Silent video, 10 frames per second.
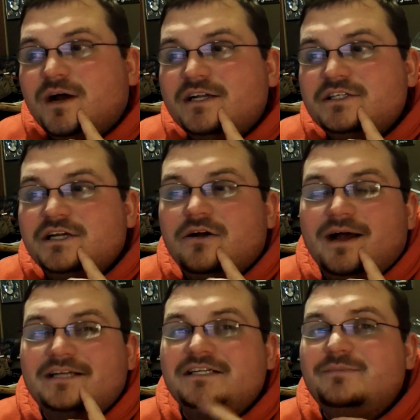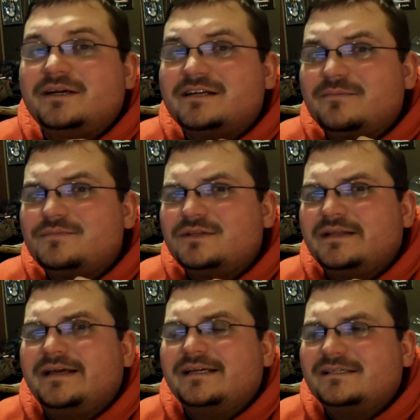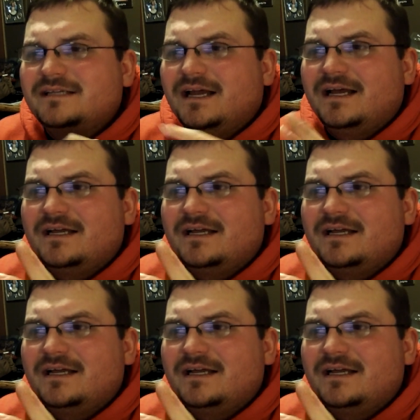YuGiOh actually picked up his